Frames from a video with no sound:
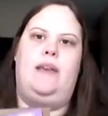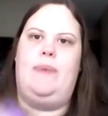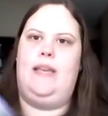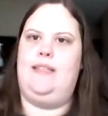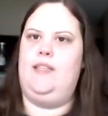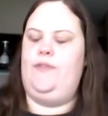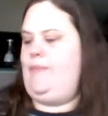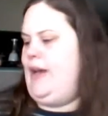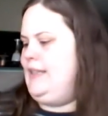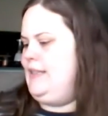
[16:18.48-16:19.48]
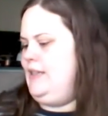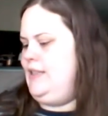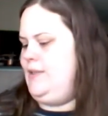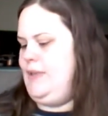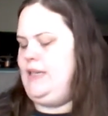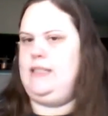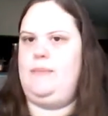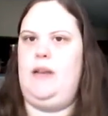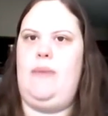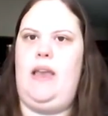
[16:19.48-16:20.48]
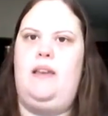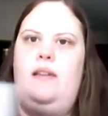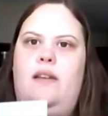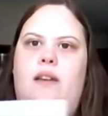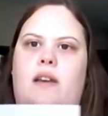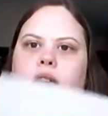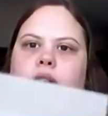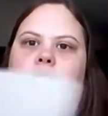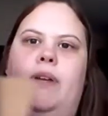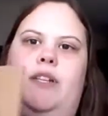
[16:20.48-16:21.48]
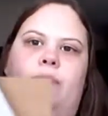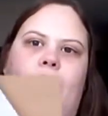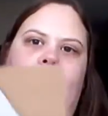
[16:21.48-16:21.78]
make bases for baskets because I'm going to make a bunch of